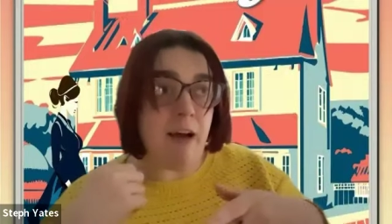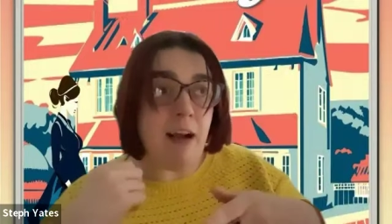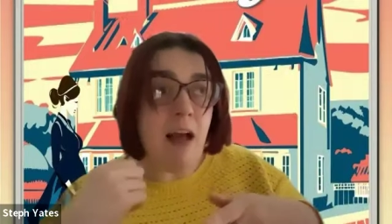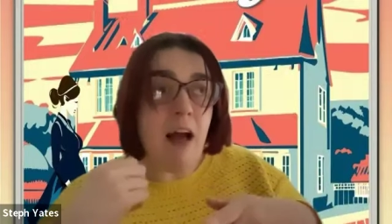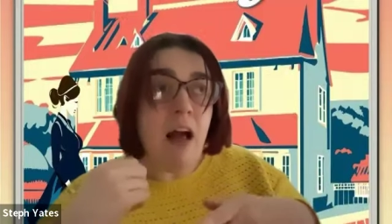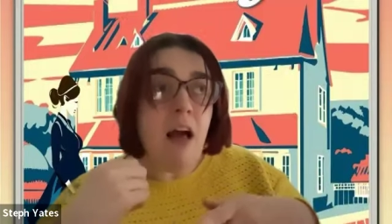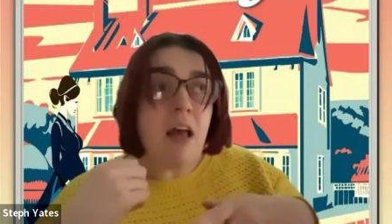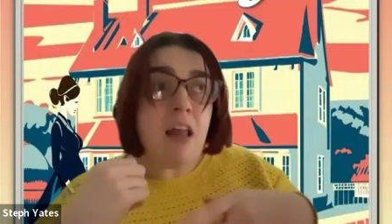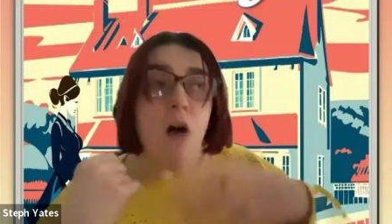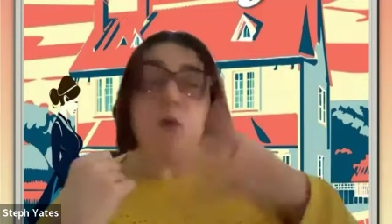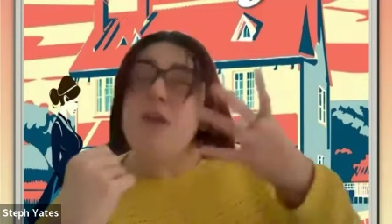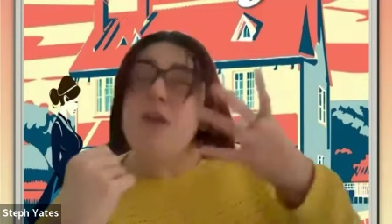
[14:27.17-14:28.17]
And
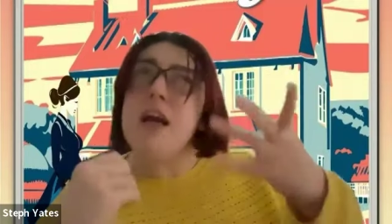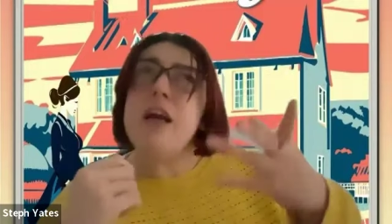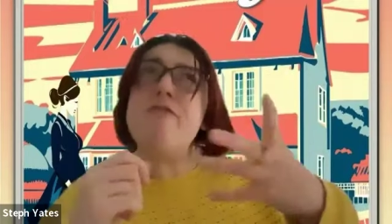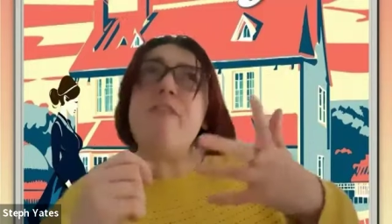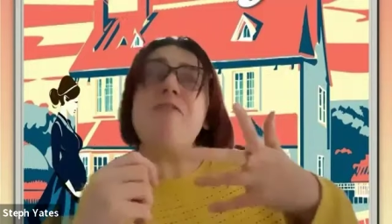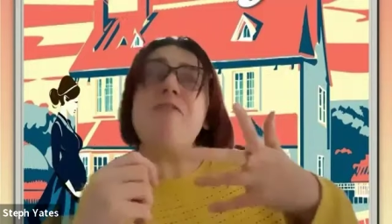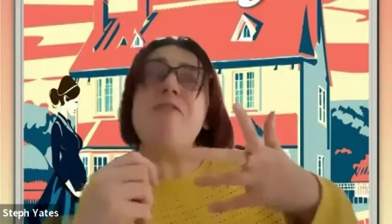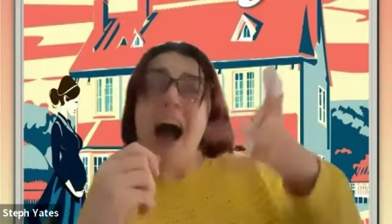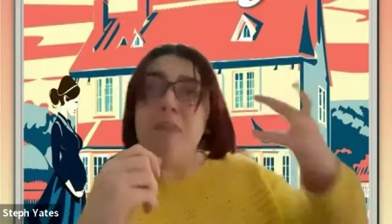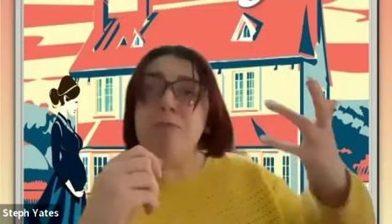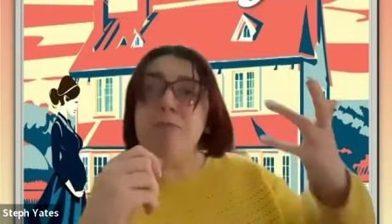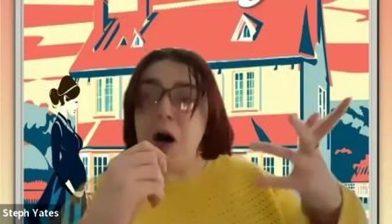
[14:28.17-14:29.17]
so you've
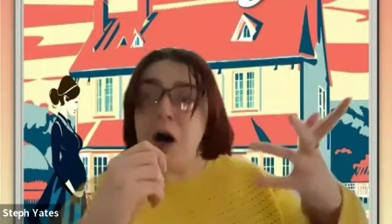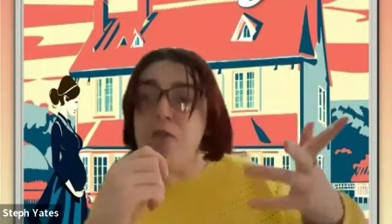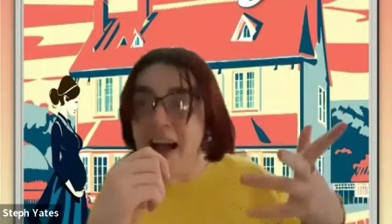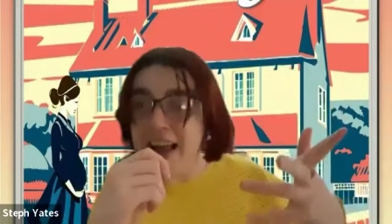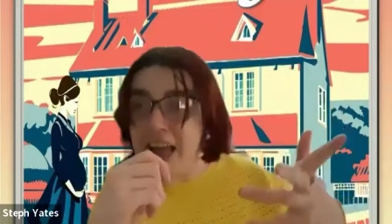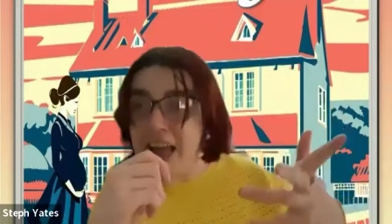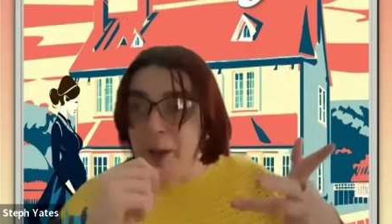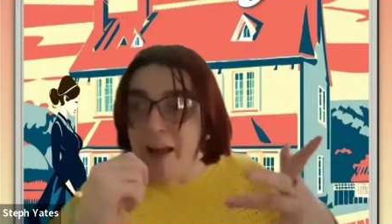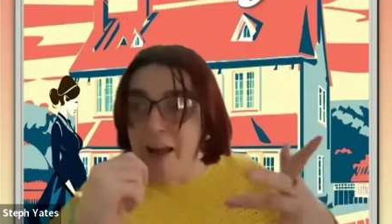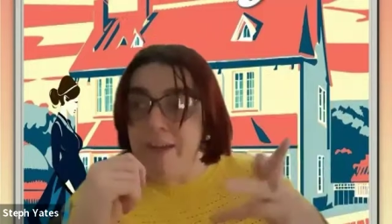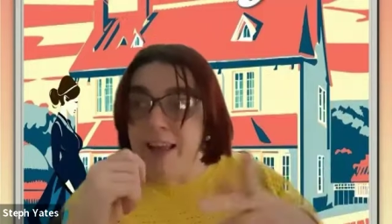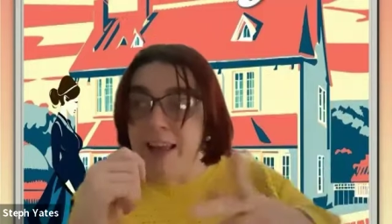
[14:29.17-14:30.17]
had both
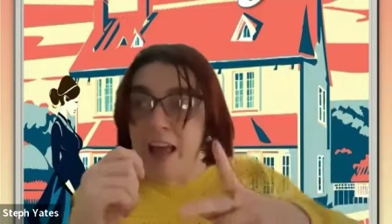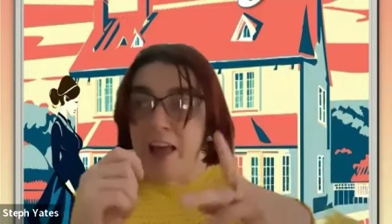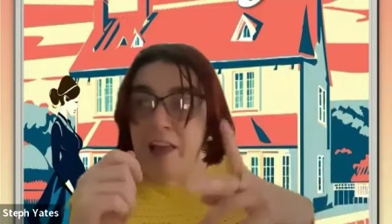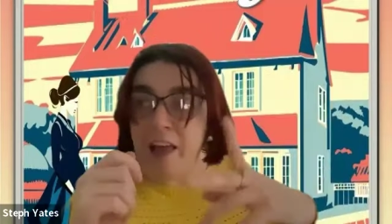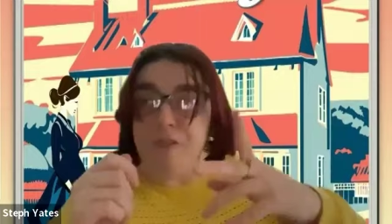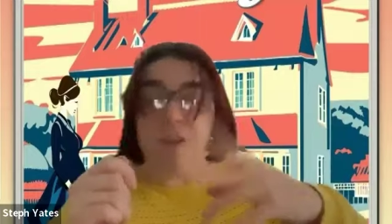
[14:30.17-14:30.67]
experiences of